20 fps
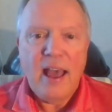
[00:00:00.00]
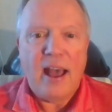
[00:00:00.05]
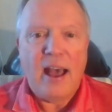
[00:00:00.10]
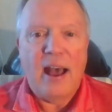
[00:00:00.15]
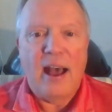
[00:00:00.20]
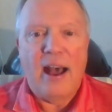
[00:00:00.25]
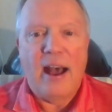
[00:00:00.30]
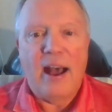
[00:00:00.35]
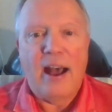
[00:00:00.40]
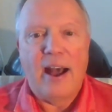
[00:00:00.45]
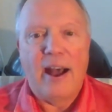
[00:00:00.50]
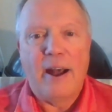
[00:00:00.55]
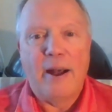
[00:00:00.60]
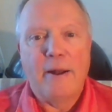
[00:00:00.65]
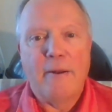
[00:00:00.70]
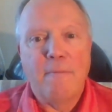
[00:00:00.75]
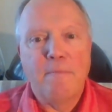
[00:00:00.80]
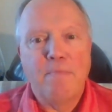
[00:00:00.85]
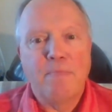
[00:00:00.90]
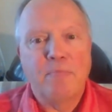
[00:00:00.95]

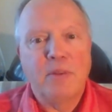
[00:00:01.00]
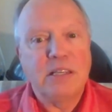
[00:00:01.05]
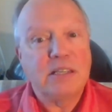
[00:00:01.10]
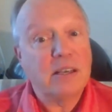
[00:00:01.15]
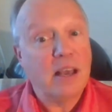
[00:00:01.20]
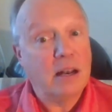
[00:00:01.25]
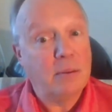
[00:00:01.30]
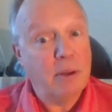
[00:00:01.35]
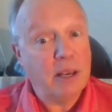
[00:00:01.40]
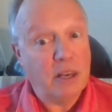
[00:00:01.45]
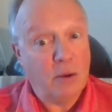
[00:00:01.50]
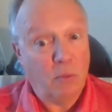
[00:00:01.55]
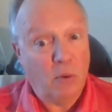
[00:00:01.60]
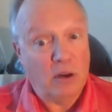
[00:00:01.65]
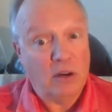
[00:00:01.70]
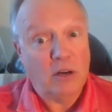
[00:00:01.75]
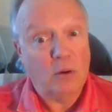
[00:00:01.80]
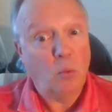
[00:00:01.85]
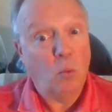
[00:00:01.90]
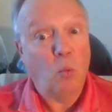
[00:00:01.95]
Um, this is going to make you
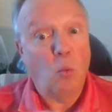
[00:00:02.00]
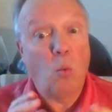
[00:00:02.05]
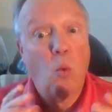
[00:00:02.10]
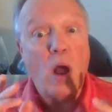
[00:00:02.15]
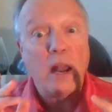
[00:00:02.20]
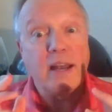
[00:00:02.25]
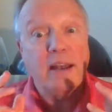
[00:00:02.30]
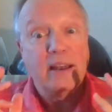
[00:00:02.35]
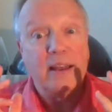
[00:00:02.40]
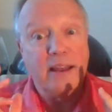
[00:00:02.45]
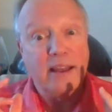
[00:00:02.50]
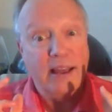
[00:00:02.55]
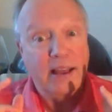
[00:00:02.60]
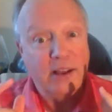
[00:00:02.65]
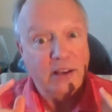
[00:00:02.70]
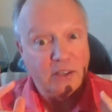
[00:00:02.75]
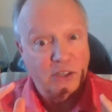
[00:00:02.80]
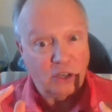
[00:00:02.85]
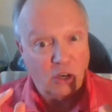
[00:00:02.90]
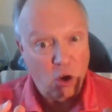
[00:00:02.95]
wonder what
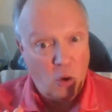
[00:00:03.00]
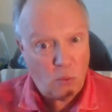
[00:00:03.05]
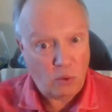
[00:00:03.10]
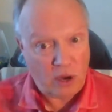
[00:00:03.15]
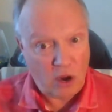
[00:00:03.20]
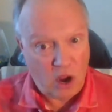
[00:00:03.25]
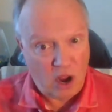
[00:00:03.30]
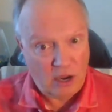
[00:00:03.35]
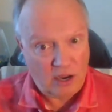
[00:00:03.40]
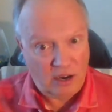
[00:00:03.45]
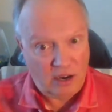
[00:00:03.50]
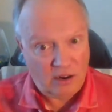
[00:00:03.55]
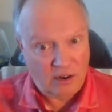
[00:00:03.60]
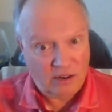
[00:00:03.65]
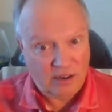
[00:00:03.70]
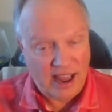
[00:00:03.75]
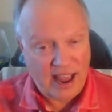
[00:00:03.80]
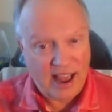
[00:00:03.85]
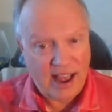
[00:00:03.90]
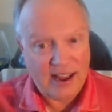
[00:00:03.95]
is going on here.
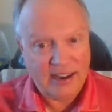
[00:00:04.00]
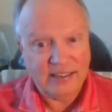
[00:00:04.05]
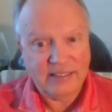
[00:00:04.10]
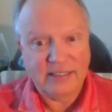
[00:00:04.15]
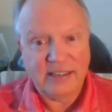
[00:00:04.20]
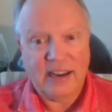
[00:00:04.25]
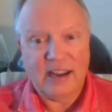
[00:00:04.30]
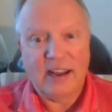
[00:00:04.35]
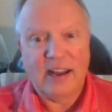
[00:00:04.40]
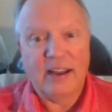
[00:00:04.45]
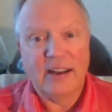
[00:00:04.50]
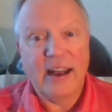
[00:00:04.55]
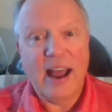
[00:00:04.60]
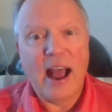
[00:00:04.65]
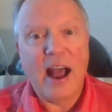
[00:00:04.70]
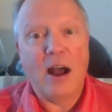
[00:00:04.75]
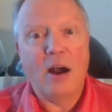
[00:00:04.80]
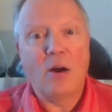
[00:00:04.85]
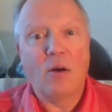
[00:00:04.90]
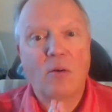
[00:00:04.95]
And uh,
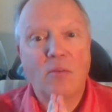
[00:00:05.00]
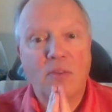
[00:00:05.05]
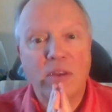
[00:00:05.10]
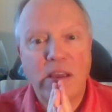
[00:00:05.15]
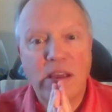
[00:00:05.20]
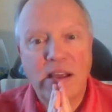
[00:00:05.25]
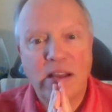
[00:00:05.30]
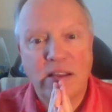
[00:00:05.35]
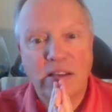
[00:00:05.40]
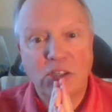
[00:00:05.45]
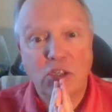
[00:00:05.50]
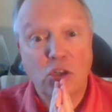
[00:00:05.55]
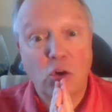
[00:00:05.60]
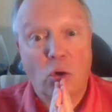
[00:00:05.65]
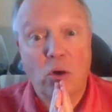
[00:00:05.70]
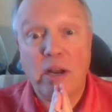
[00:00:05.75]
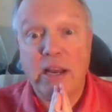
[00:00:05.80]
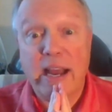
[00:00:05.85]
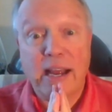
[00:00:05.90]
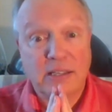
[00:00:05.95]
now the the
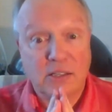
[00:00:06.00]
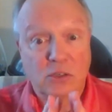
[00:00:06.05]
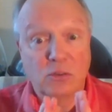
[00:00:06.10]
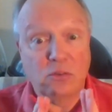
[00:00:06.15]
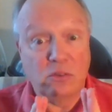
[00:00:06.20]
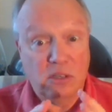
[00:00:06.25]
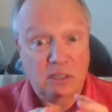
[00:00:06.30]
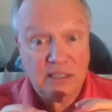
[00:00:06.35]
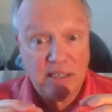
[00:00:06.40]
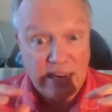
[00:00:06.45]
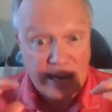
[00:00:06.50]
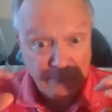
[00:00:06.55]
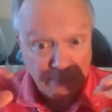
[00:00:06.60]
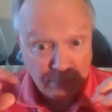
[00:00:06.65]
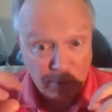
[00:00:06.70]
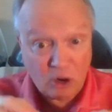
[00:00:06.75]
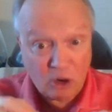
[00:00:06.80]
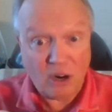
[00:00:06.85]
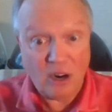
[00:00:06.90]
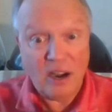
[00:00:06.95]
story gets
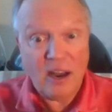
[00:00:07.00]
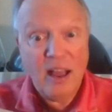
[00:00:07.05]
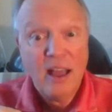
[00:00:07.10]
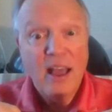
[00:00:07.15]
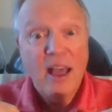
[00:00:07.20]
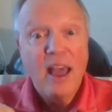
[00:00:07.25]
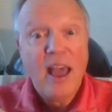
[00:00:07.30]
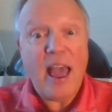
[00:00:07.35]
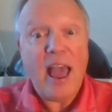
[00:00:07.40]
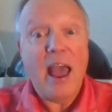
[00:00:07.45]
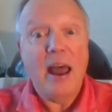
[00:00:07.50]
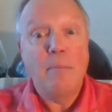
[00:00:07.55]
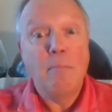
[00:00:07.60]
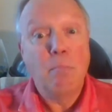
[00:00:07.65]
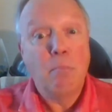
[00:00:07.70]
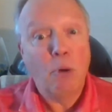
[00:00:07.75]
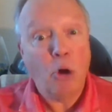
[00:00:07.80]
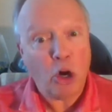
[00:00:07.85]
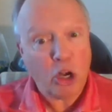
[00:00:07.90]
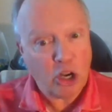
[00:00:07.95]
deeper and
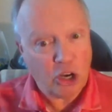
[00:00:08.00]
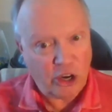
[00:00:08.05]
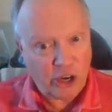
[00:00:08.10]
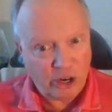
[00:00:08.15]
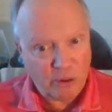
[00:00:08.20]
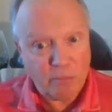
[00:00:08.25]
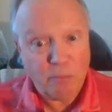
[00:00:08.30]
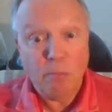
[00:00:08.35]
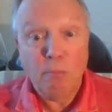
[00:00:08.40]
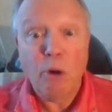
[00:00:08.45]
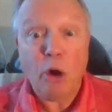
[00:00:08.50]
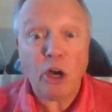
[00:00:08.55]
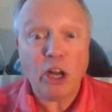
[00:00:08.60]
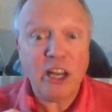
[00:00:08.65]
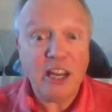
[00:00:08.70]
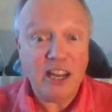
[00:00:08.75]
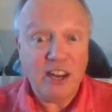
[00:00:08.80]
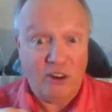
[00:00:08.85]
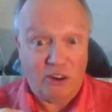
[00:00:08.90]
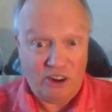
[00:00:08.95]
murkier,
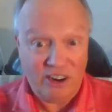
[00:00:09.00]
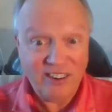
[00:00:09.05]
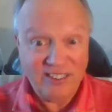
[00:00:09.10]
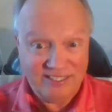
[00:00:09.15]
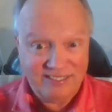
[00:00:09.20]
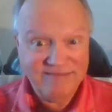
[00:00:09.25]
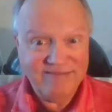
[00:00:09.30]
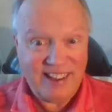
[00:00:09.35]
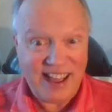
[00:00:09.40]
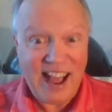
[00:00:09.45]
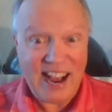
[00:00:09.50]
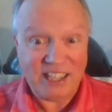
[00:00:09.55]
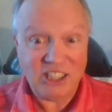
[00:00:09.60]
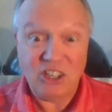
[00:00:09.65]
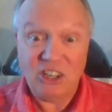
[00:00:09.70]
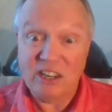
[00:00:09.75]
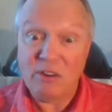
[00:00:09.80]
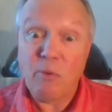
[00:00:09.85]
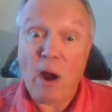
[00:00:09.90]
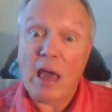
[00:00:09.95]
murkier
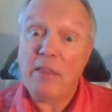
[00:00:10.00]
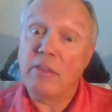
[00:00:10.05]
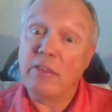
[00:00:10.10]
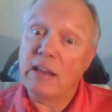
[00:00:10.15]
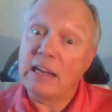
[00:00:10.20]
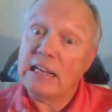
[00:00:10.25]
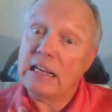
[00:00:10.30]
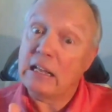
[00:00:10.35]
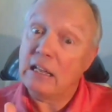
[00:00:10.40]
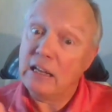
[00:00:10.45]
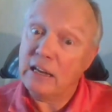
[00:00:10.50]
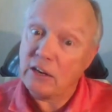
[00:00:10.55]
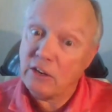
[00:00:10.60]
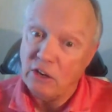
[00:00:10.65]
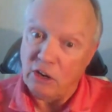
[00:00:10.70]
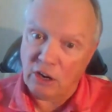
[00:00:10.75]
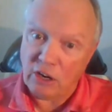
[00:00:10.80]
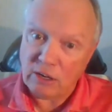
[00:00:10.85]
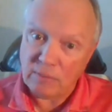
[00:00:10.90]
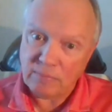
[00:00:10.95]
actually, rather than
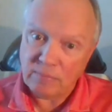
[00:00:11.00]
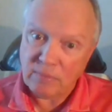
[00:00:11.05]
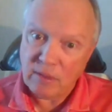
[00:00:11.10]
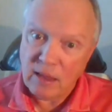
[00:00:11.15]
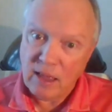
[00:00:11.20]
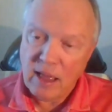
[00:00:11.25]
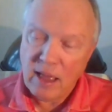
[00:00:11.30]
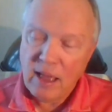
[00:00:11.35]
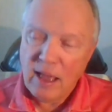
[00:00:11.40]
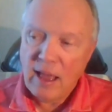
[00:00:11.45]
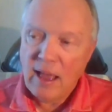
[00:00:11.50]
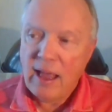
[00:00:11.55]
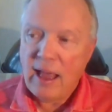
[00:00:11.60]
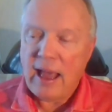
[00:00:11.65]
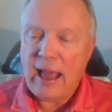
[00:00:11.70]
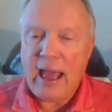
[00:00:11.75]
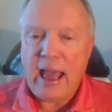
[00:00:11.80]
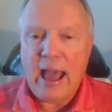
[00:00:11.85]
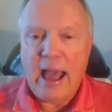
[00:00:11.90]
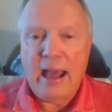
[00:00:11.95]
clearer.
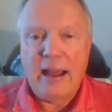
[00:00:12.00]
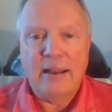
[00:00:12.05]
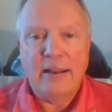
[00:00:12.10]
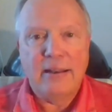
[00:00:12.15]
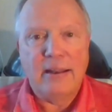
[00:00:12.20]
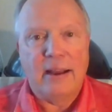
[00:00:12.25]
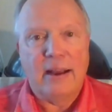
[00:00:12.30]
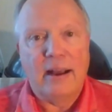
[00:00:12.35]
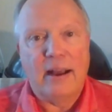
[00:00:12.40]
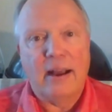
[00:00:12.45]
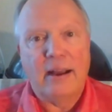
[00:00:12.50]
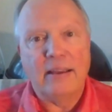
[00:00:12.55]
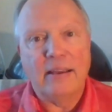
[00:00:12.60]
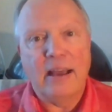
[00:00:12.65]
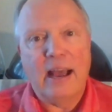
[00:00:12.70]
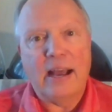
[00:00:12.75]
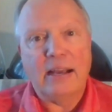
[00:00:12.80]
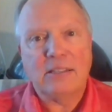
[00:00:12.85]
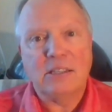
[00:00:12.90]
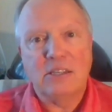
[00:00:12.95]
And uh,
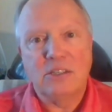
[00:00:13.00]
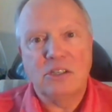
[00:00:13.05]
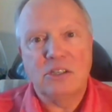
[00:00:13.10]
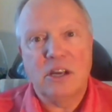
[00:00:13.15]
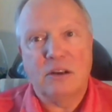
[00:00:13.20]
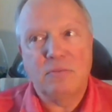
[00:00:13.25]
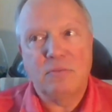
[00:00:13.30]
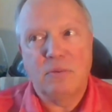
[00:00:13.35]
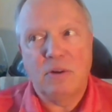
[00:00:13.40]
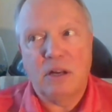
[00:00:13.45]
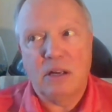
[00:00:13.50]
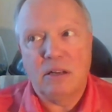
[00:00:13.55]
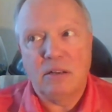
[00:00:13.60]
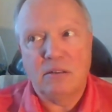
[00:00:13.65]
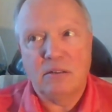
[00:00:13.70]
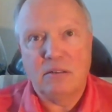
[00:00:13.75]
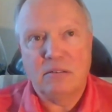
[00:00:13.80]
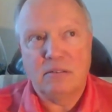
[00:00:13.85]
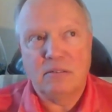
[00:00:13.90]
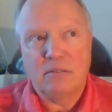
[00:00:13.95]
you ask yourself,
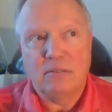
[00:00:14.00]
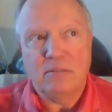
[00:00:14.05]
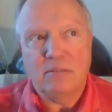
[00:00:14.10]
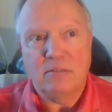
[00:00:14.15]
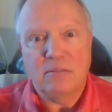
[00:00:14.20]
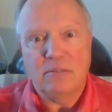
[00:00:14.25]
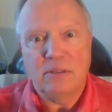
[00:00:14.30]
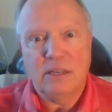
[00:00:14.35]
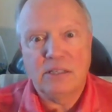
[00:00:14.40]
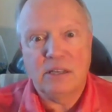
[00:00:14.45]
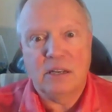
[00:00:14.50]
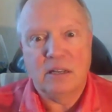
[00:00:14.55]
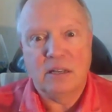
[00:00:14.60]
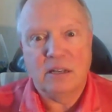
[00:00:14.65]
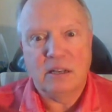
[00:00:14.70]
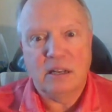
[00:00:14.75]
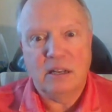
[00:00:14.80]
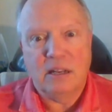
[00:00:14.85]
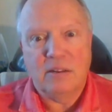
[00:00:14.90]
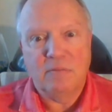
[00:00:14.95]
well, is it a
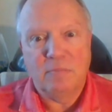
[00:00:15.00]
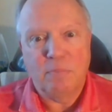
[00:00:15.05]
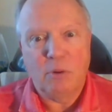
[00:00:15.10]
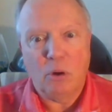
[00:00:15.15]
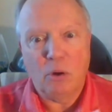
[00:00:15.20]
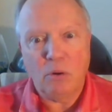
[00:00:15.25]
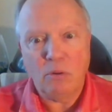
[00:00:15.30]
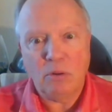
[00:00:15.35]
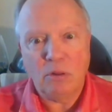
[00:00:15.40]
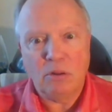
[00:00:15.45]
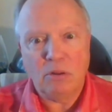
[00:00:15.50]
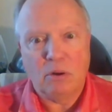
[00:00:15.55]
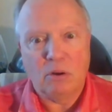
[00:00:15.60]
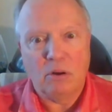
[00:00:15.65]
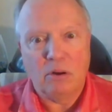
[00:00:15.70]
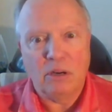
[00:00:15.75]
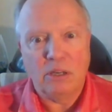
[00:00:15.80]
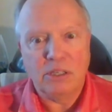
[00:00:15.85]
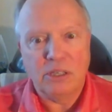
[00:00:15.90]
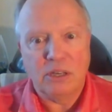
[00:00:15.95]
little of both
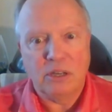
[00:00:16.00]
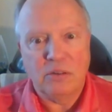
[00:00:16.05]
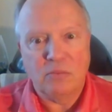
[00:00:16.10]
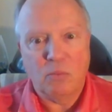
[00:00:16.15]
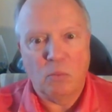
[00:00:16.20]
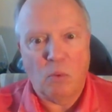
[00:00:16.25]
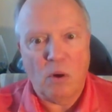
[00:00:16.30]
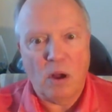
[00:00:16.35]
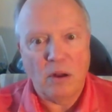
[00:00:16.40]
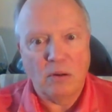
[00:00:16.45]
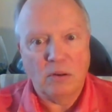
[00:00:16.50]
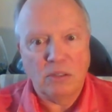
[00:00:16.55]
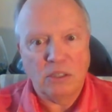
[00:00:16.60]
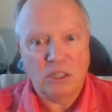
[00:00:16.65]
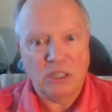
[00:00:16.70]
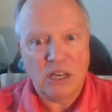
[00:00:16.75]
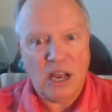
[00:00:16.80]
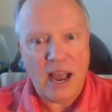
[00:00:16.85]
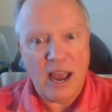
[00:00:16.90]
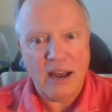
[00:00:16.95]
or is it one
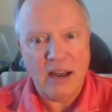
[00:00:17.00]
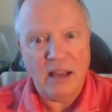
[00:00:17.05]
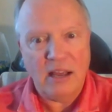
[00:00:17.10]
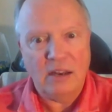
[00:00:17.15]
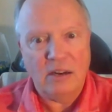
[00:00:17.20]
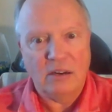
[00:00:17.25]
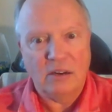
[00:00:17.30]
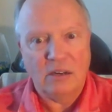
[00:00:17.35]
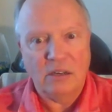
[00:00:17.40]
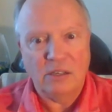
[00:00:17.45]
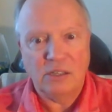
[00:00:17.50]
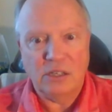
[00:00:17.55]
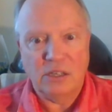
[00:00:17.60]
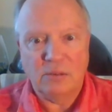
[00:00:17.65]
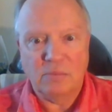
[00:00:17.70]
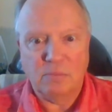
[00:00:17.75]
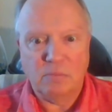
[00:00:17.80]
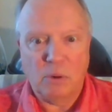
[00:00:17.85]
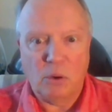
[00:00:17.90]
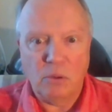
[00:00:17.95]
sided or is it
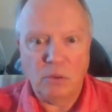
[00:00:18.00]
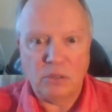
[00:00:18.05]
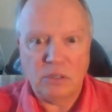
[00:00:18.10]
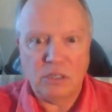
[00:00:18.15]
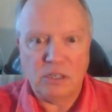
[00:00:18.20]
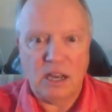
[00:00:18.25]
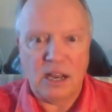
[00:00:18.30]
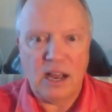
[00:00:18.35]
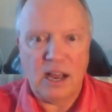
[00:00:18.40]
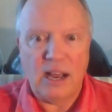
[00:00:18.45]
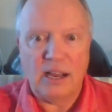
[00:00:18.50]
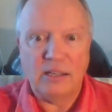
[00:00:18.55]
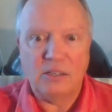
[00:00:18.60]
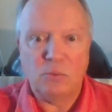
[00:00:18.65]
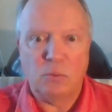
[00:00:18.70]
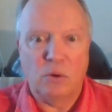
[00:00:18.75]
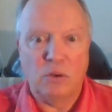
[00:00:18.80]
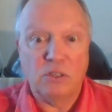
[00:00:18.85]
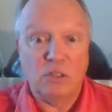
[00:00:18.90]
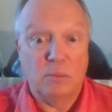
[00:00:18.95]
both sides
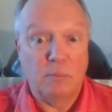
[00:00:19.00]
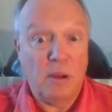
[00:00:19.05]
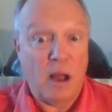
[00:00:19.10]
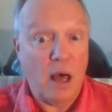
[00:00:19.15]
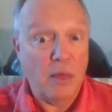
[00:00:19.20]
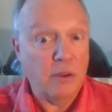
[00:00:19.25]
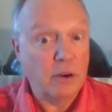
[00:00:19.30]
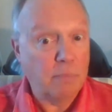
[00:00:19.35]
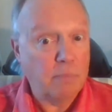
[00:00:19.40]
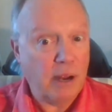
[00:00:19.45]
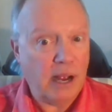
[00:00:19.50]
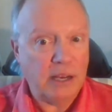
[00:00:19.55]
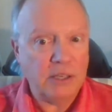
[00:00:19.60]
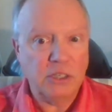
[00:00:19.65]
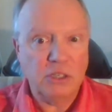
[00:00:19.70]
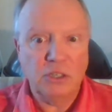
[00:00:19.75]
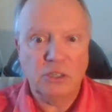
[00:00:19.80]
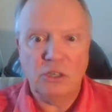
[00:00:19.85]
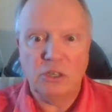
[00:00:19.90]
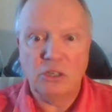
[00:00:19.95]
were some other
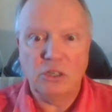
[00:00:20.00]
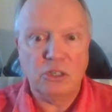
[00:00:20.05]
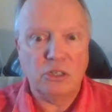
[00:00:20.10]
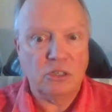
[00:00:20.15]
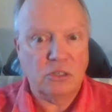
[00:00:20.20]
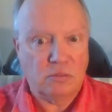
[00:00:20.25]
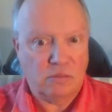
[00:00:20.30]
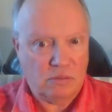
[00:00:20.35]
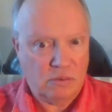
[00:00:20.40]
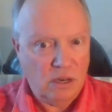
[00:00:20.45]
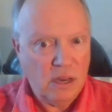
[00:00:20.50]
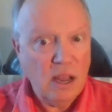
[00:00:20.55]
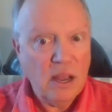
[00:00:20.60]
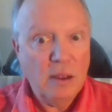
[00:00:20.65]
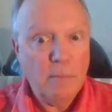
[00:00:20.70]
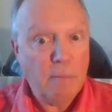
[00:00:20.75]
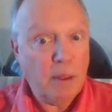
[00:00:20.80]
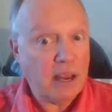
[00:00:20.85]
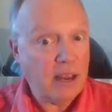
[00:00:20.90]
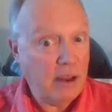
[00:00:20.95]
passengers
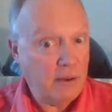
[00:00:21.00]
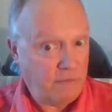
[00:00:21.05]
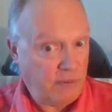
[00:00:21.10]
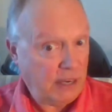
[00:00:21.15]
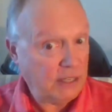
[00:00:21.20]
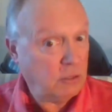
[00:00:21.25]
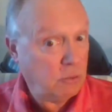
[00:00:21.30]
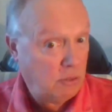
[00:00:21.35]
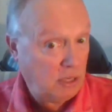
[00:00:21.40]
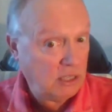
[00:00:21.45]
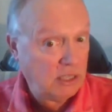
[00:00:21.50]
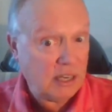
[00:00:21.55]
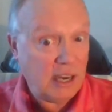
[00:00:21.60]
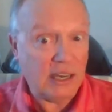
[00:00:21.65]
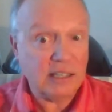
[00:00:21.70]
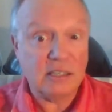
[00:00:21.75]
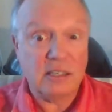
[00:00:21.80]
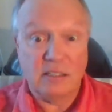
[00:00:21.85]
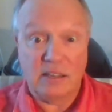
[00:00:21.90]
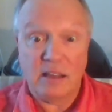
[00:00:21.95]
picking fights with these
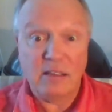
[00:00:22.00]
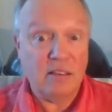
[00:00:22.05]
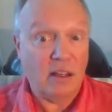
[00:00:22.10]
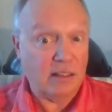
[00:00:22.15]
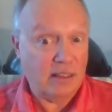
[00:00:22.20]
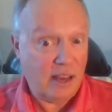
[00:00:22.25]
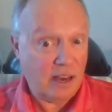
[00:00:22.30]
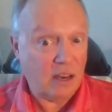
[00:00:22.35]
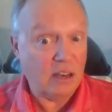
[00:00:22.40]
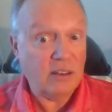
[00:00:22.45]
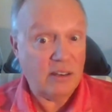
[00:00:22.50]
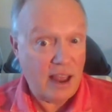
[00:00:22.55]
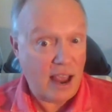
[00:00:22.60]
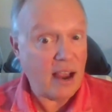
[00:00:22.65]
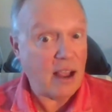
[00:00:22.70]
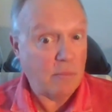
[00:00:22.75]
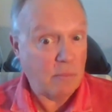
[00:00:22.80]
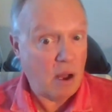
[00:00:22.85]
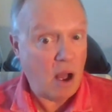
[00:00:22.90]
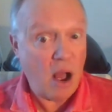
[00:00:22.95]
guys because they thought they could
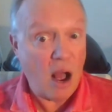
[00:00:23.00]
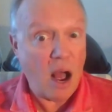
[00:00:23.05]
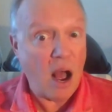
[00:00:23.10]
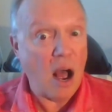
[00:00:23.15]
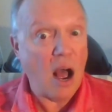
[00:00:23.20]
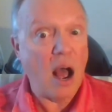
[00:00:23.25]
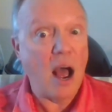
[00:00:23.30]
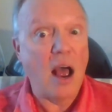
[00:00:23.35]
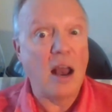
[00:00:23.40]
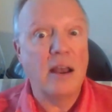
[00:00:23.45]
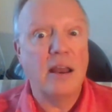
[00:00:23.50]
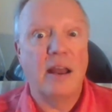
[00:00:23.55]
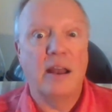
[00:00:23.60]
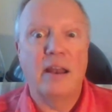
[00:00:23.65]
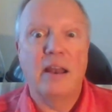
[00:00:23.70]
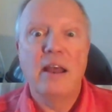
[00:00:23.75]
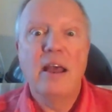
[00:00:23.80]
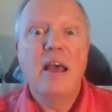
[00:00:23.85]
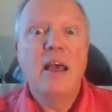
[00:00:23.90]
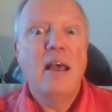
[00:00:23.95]
take them on
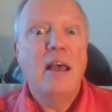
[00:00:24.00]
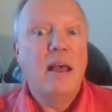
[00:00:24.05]
and